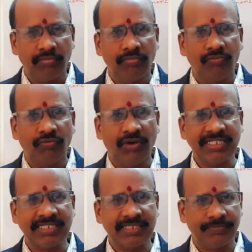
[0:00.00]

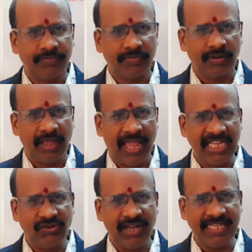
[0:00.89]
funds as
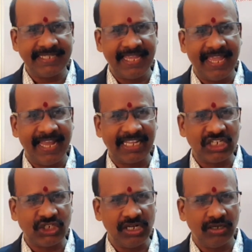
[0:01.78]
well as
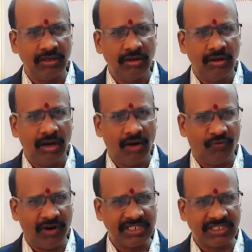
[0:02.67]
allocation of
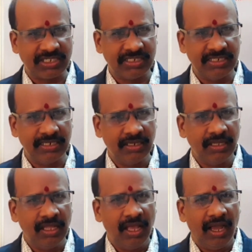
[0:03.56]
funds.
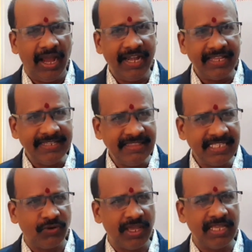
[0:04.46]
And in this
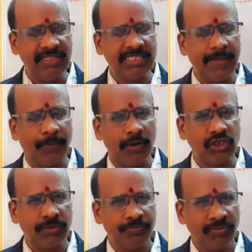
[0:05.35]
approach,
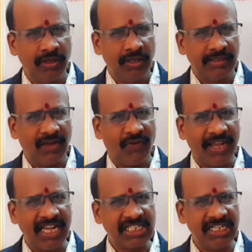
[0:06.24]
the
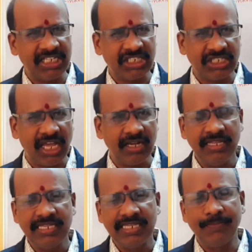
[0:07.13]
financial decisions are
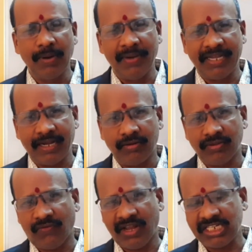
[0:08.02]
implemented. The
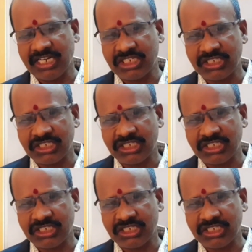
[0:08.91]
financial decisions